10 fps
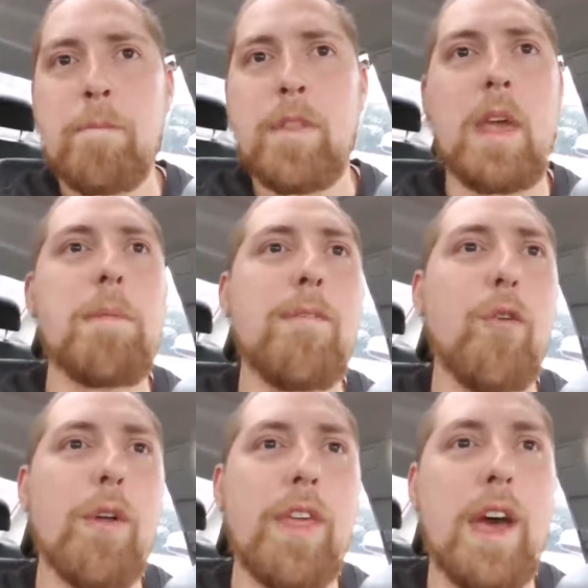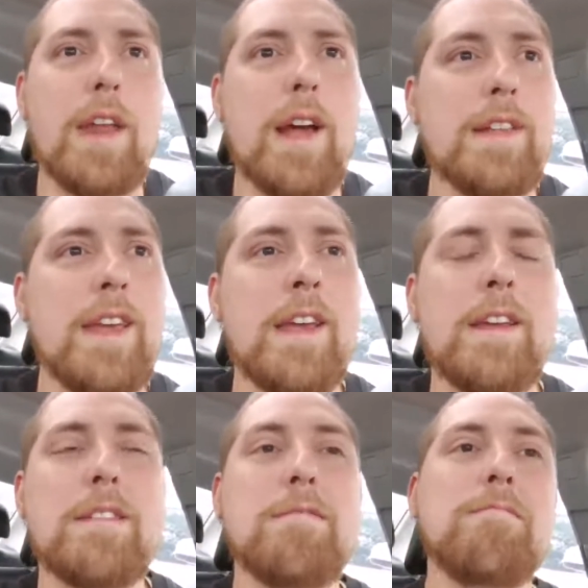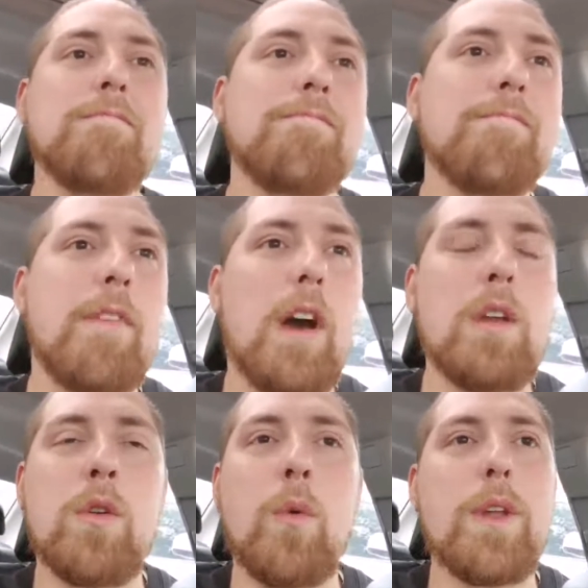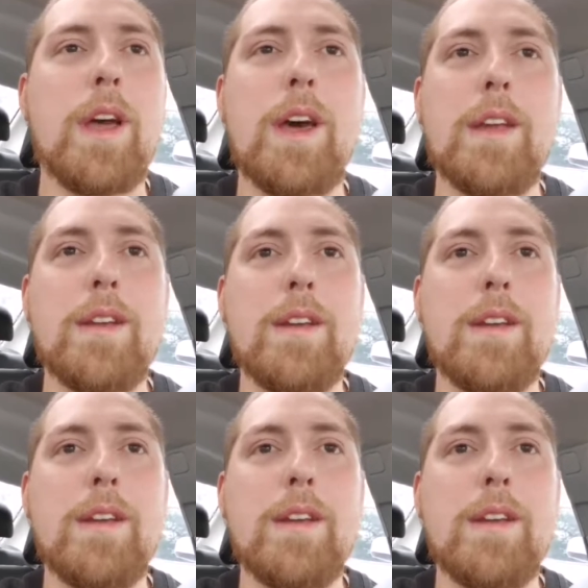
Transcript: Day before that, I don't know what I had.